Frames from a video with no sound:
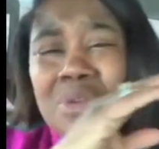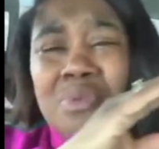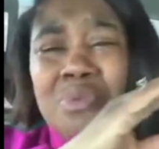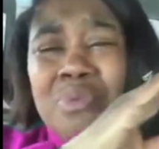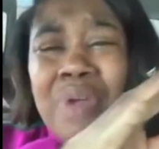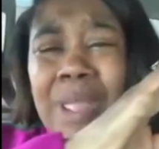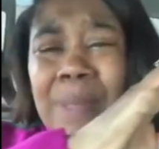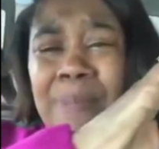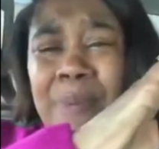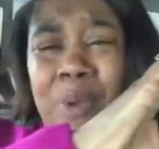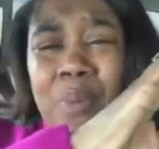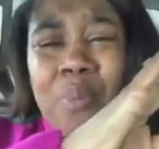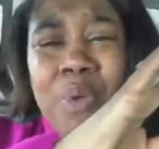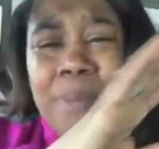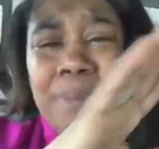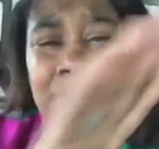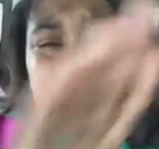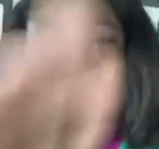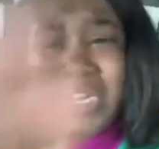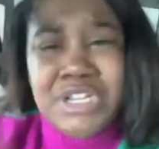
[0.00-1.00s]
raping
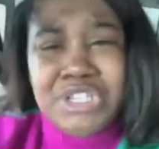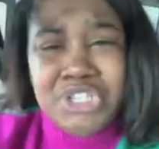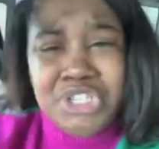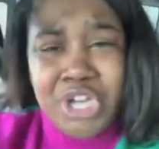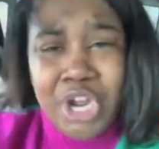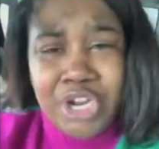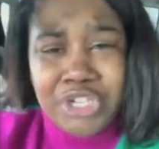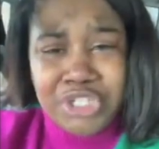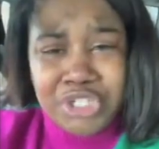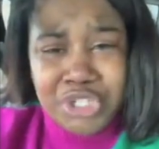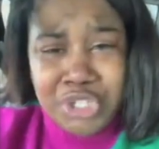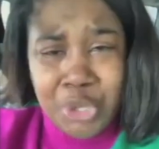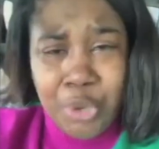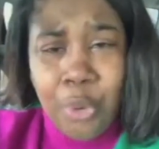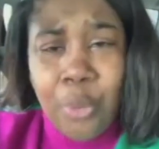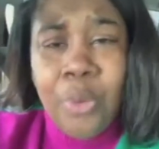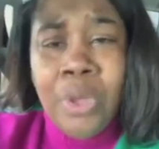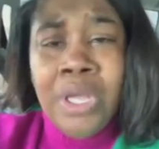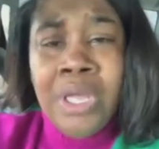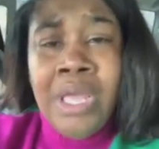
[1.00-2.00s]
women in the church
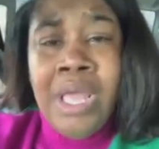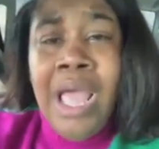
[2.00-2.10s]
too.